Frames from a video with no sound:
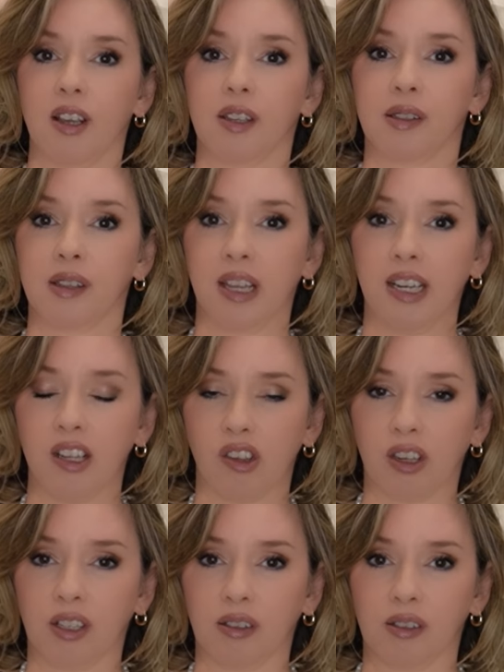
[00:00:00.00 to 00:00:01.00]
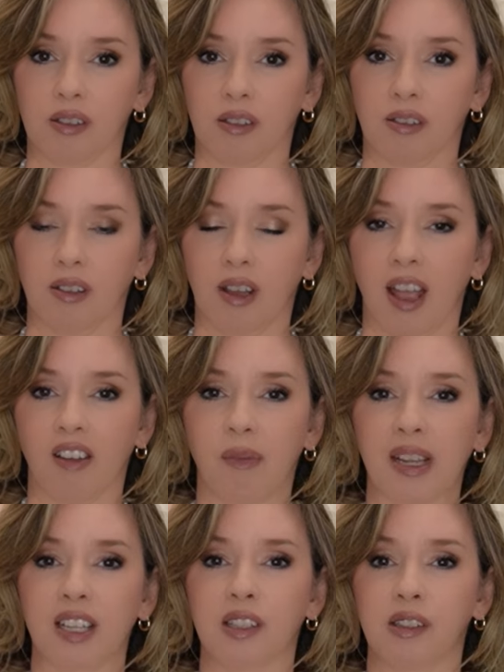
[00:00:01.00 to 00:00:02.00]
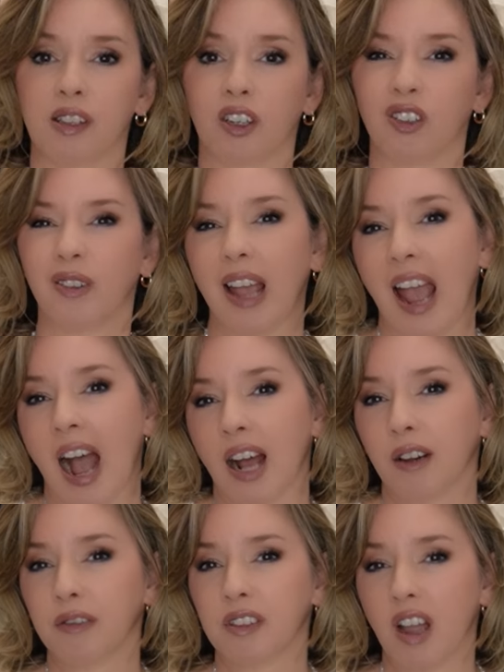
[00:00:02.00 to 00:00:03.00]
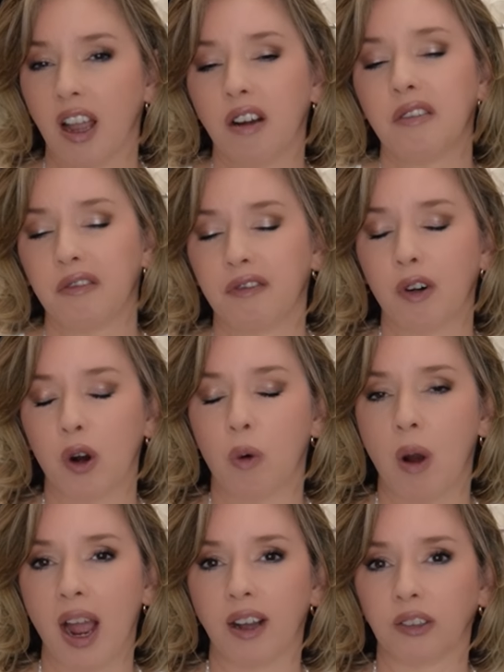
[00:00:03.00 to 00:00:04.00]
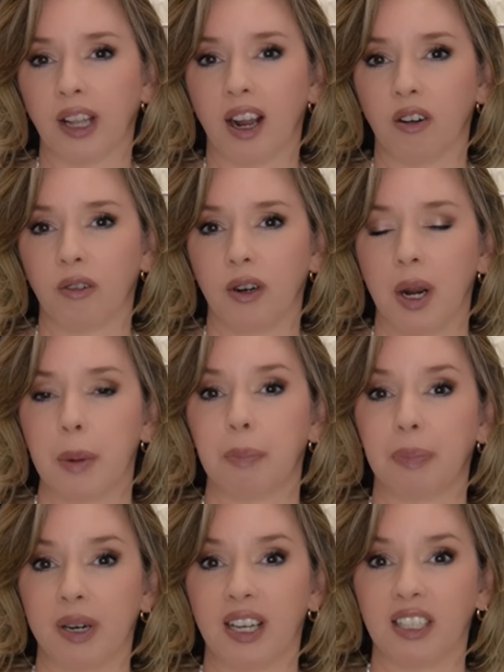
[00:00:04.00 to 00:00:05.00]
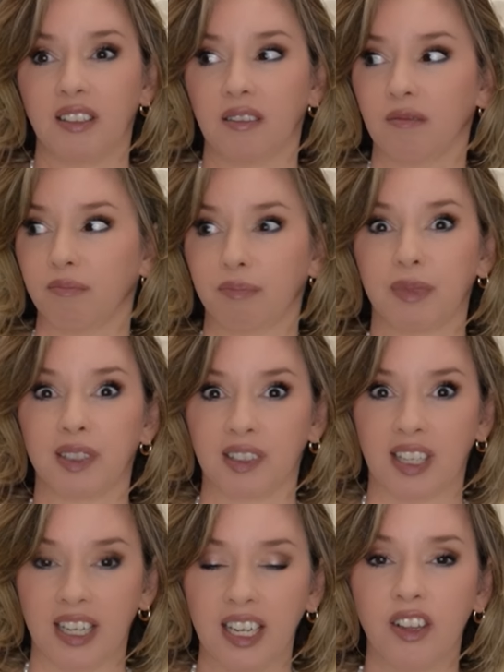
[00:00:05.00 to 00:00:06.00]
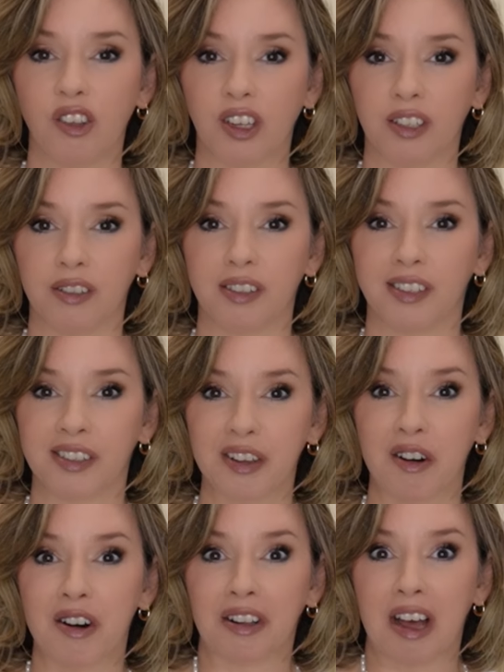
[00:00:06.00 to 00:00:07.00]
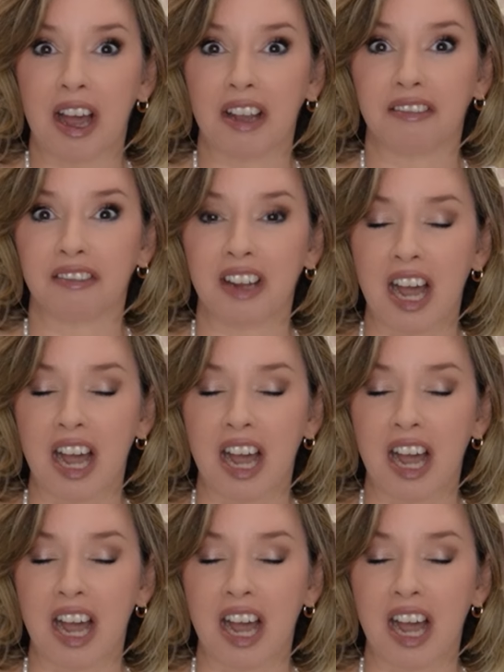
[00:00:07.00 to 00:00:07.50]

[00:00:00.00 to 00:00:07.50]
skinny jeans have been considered out of style for a while now, but skinny jeans is all I've